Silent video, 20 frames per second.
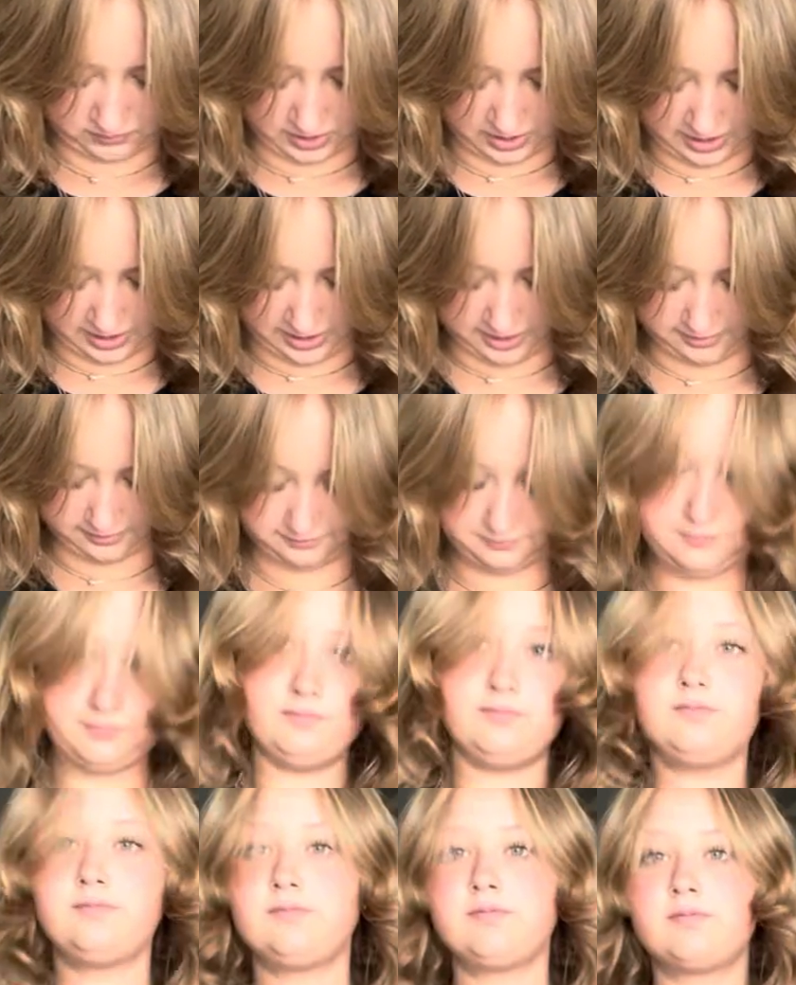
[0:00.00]
Okay.
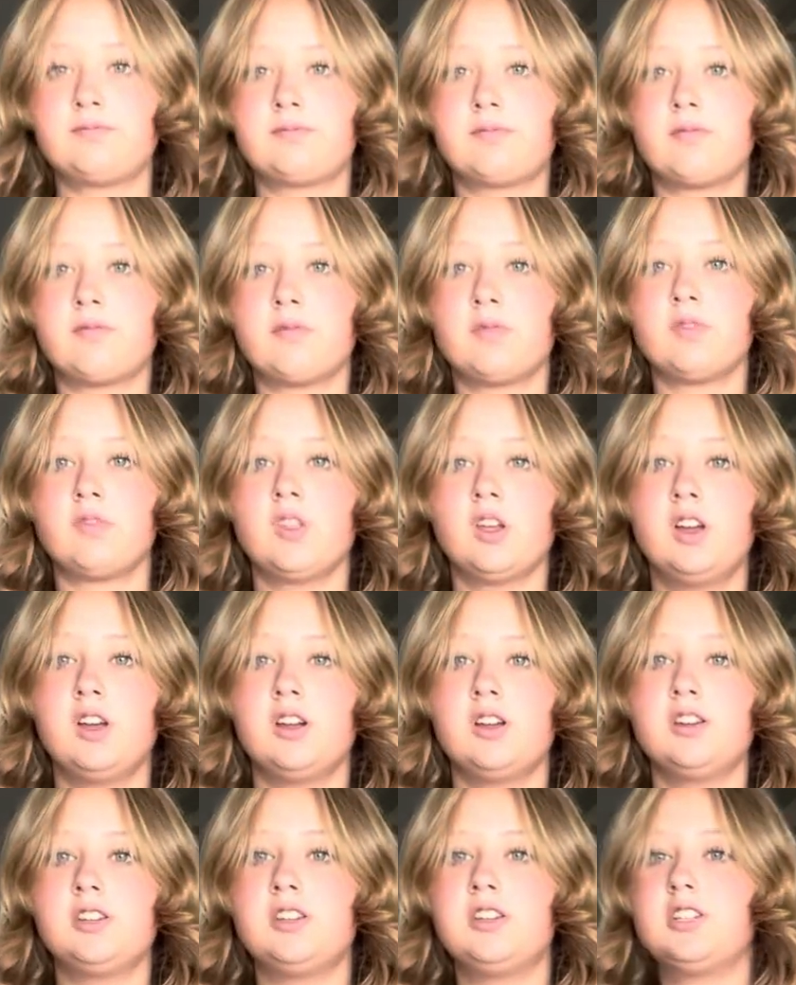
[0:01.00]

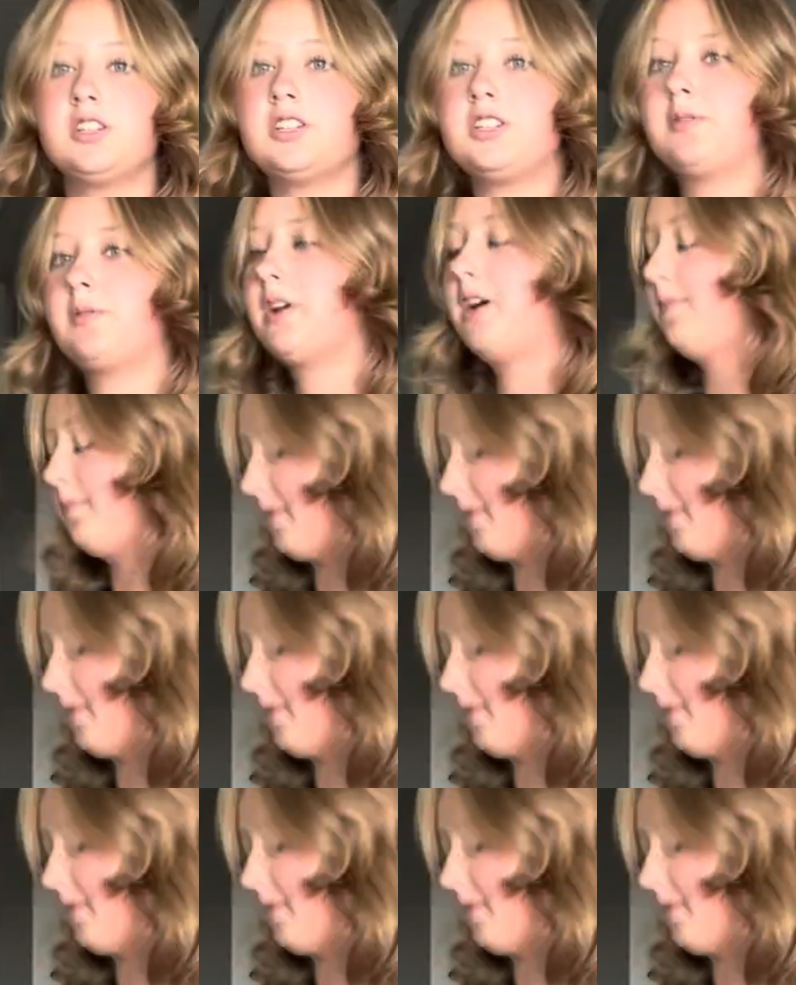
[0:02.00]
Did you see what I